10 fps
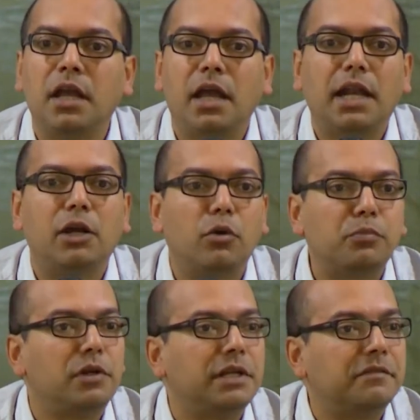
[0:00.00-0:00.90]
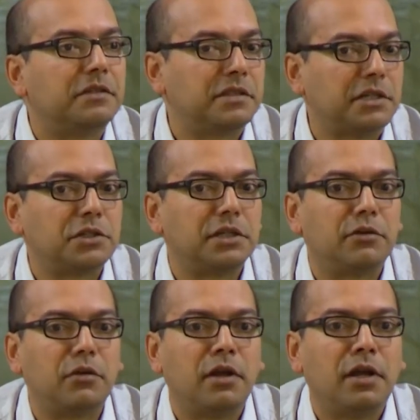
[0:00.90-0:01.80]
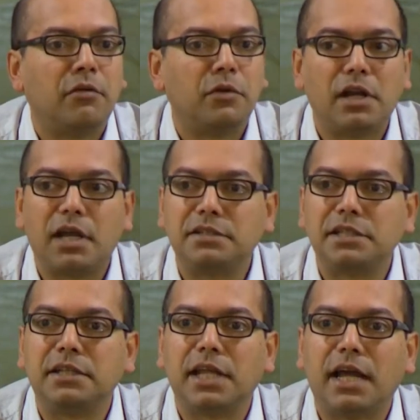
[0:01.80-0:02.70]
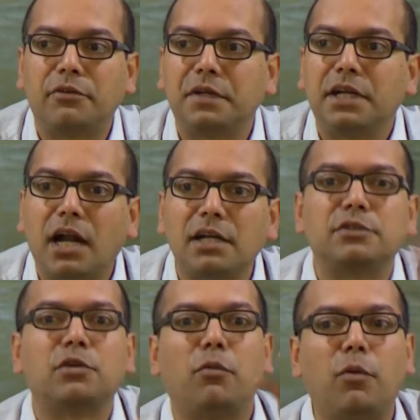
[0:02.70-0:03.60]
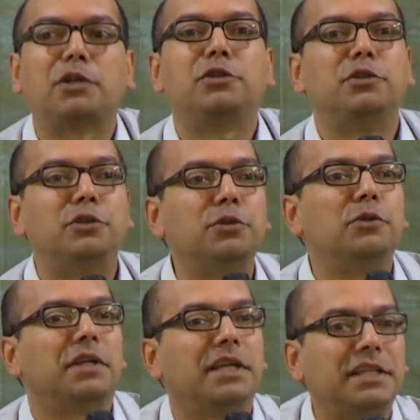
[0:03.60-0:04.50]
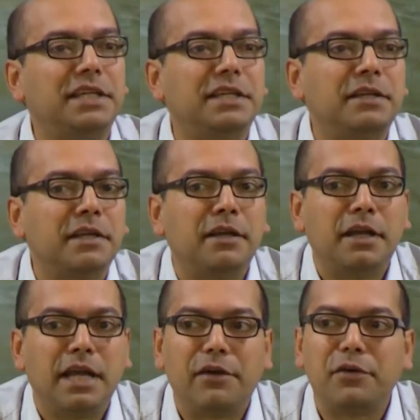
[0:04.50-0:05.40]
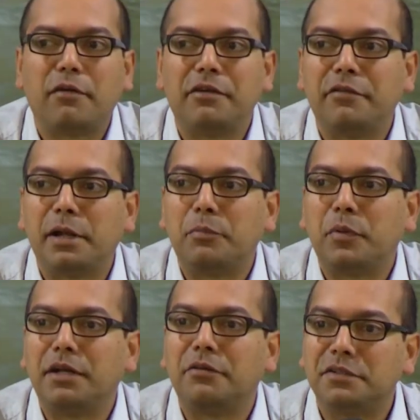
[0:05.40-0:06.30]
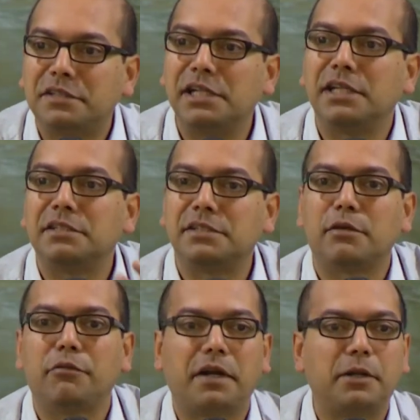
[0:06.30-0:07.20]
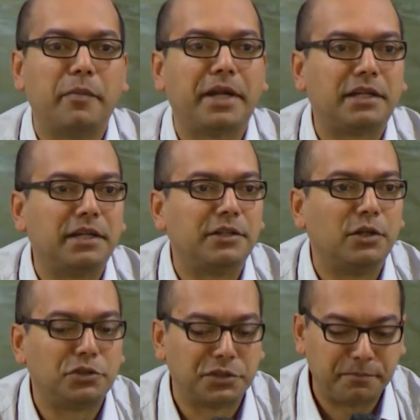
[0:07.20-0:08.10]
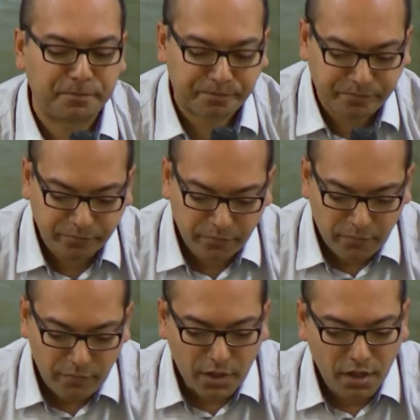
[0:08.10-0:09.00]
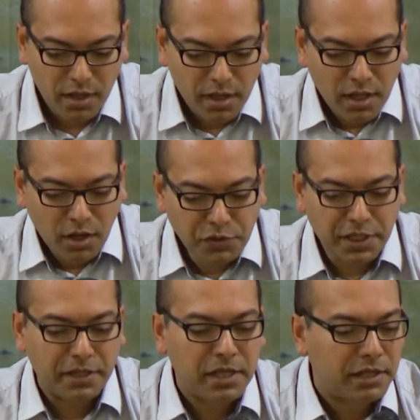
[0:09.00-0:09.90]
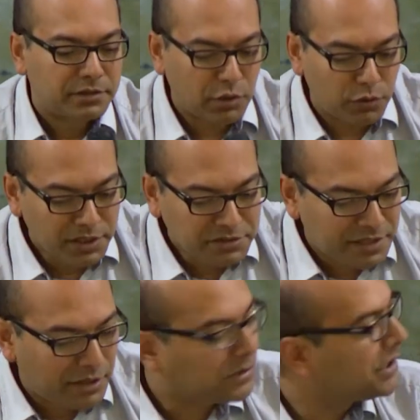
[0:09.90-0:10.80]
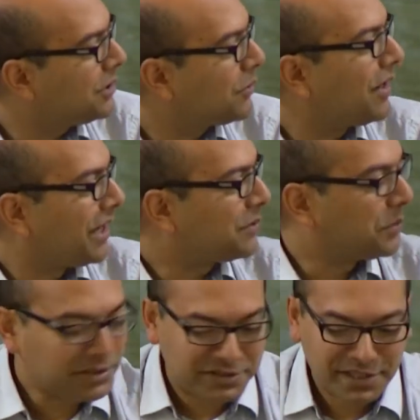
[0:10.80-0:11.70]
And I hope you leave the session realizing that regardless of what you do in the area of development, resilience is a fundamental notion. Okay, so let's now turn to our experts,